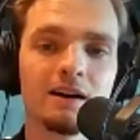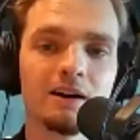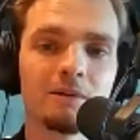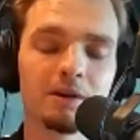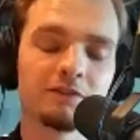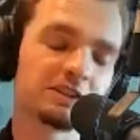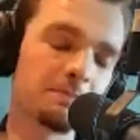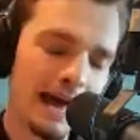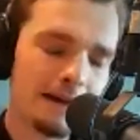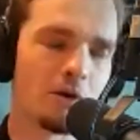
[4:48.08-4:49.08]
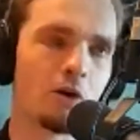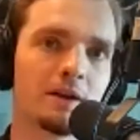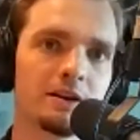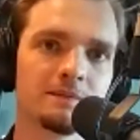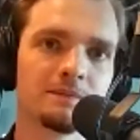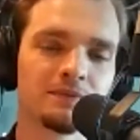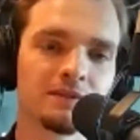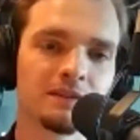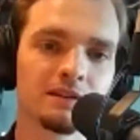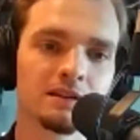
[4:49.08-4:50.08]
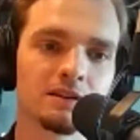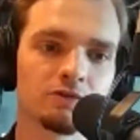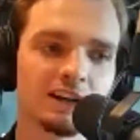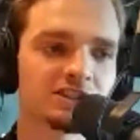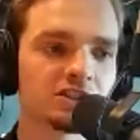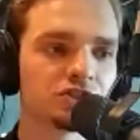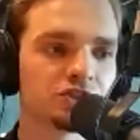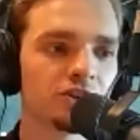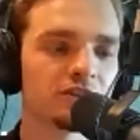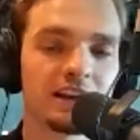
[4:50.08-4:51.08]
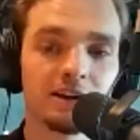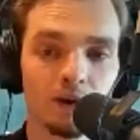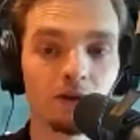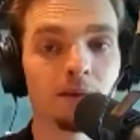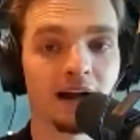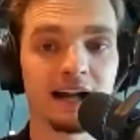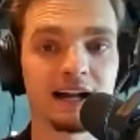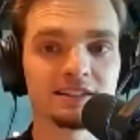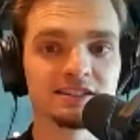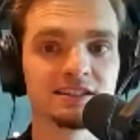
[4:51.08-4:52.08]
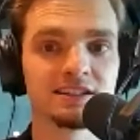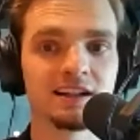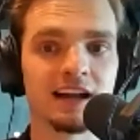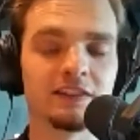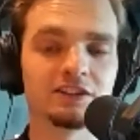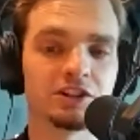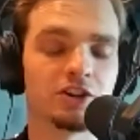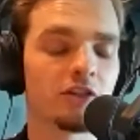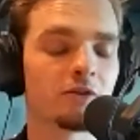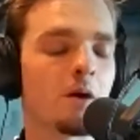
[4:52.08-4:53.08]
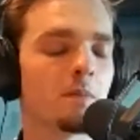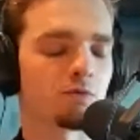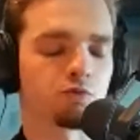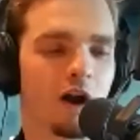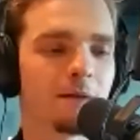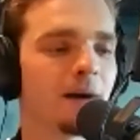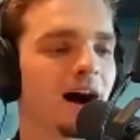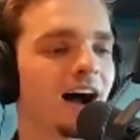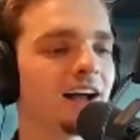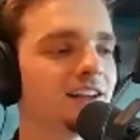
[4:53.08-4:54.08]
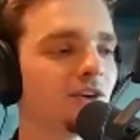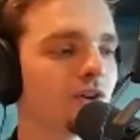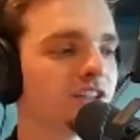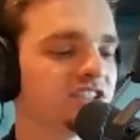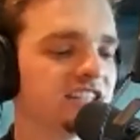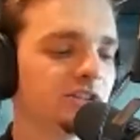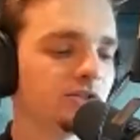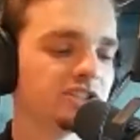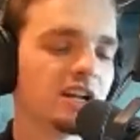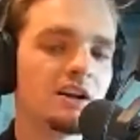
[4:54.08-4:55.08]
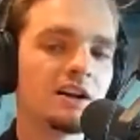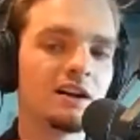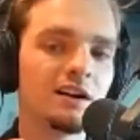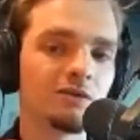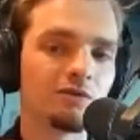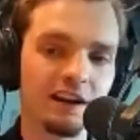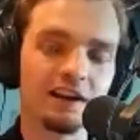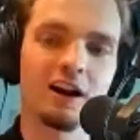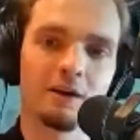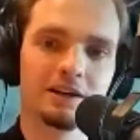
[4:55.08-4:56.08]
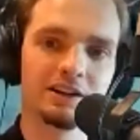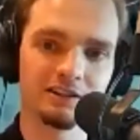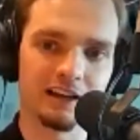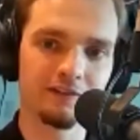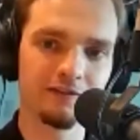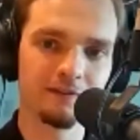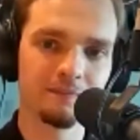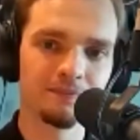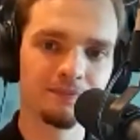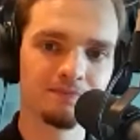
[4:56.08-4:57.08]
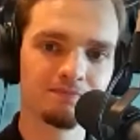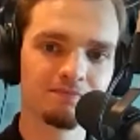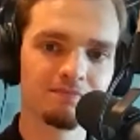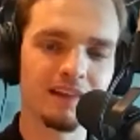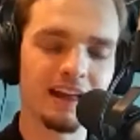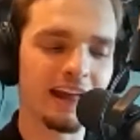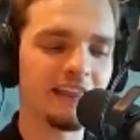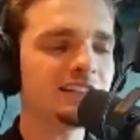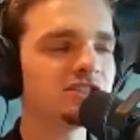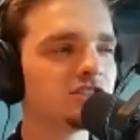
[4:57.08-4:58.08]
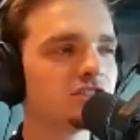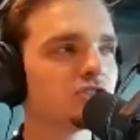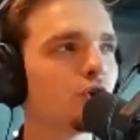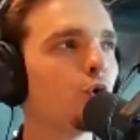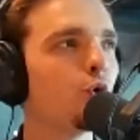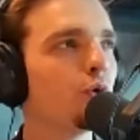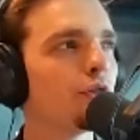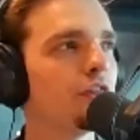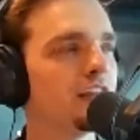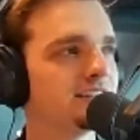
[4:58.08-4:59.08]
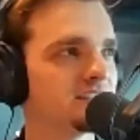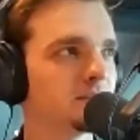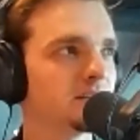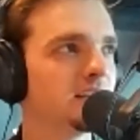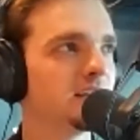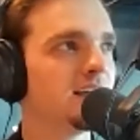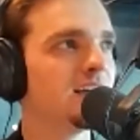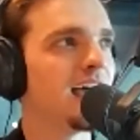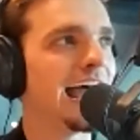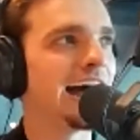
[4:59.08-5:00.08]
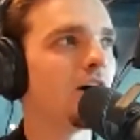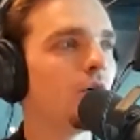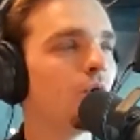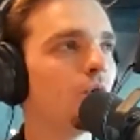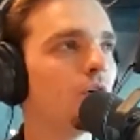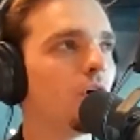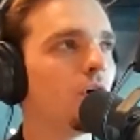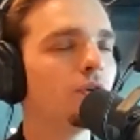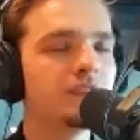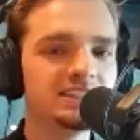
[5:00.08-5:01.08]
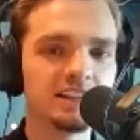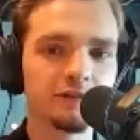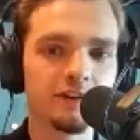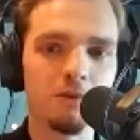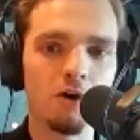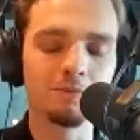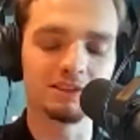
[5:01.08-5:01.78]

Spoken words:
But if it's a bad moment, rest assured that it will pass. And there's another moment right behind it on its heels, ready to come into your life. And that is such a cool thing to me, how all these different moments